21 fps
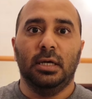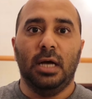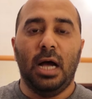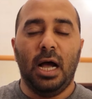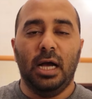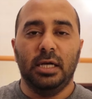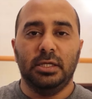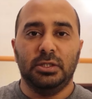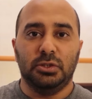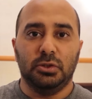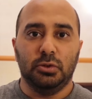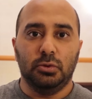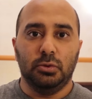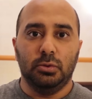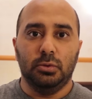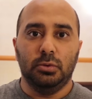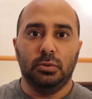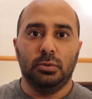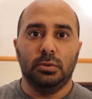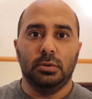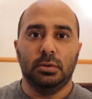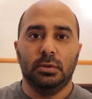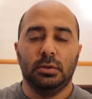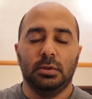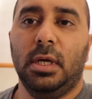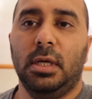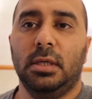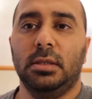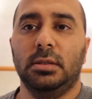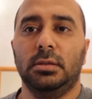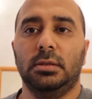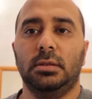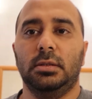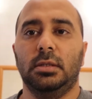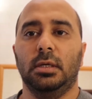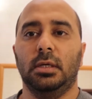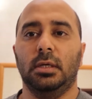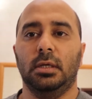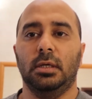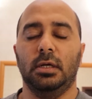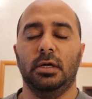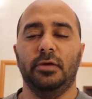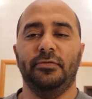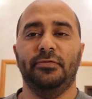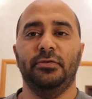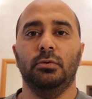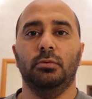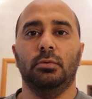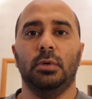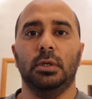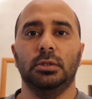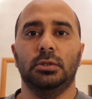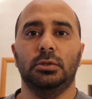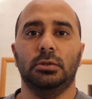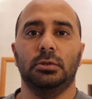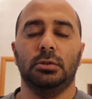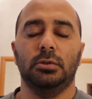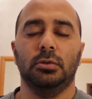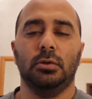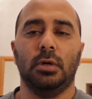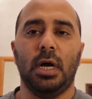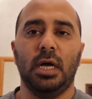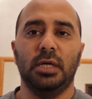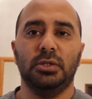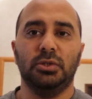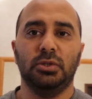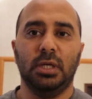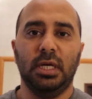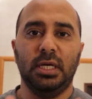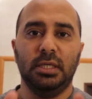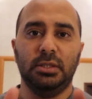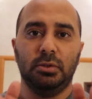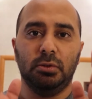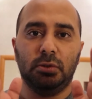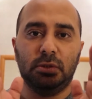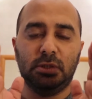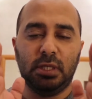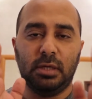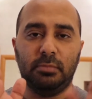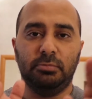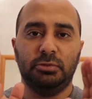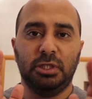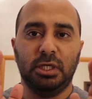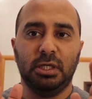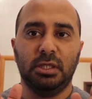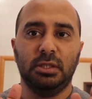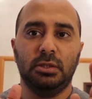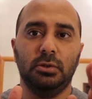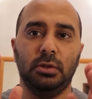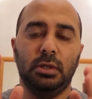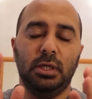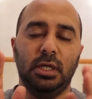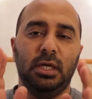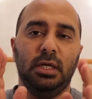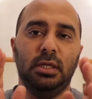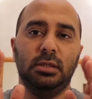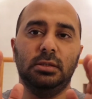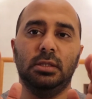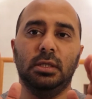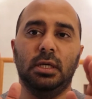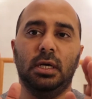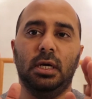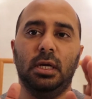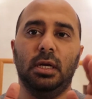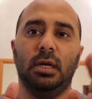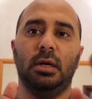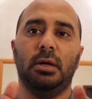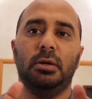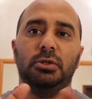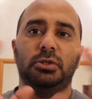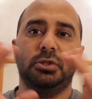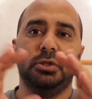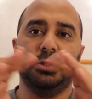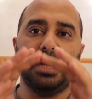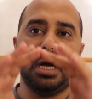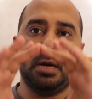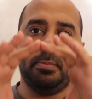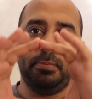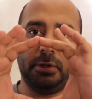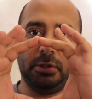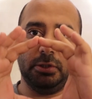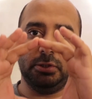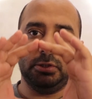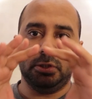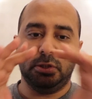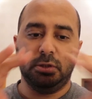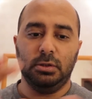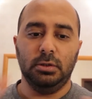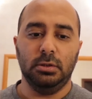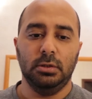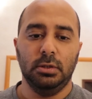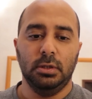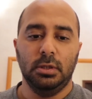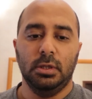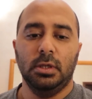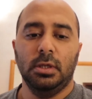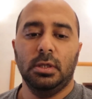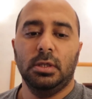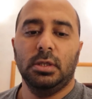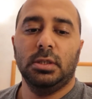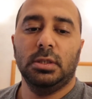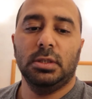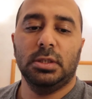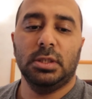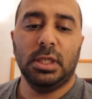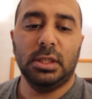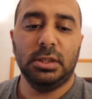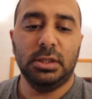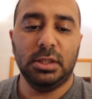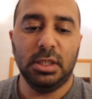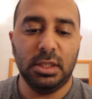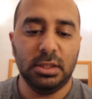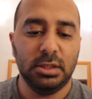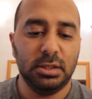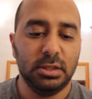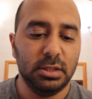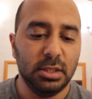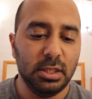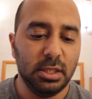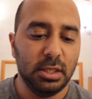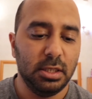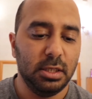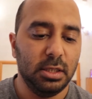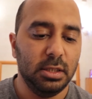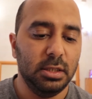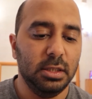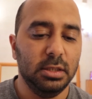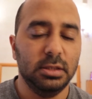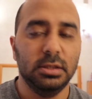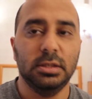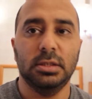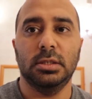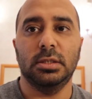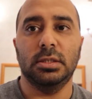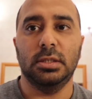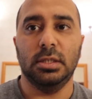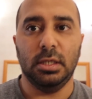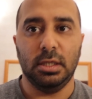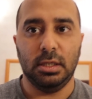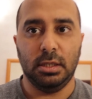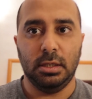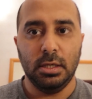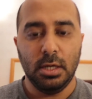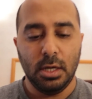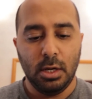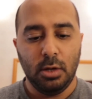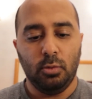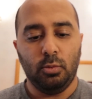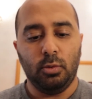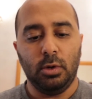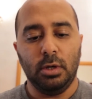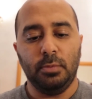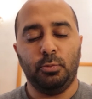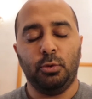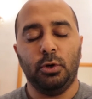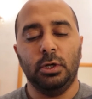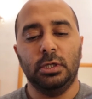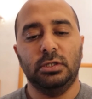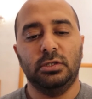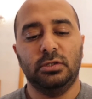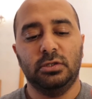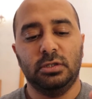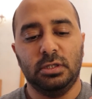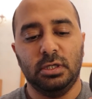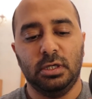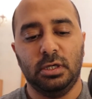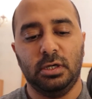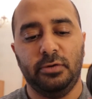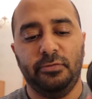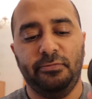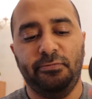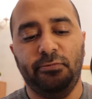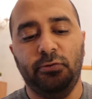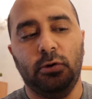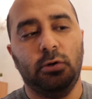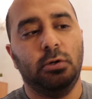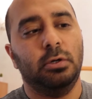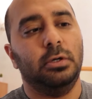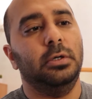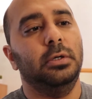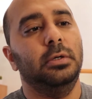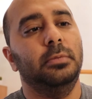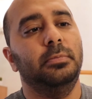ISO. And if you want to isolate your subject, you need a larger aperture, such as this 1.4